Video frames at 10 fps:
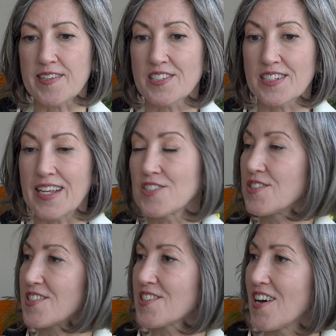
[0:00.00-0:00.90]

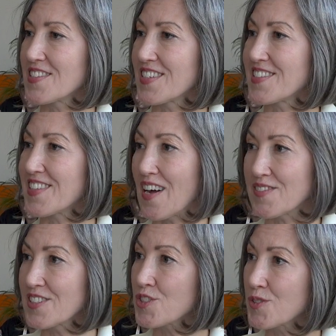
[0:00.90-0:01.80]
Resignation is causing
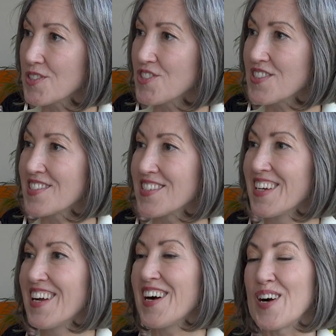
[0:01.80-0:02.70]
staffing shortages,
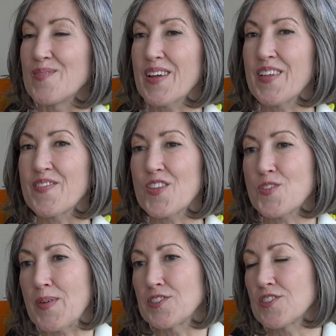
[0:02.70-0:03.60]
um, and the
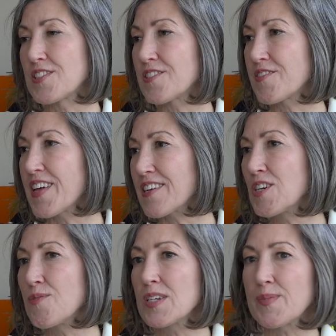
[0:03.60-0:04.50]
specialists that are there
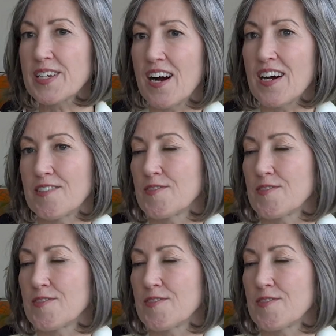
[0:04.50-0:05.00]
don't want to be caught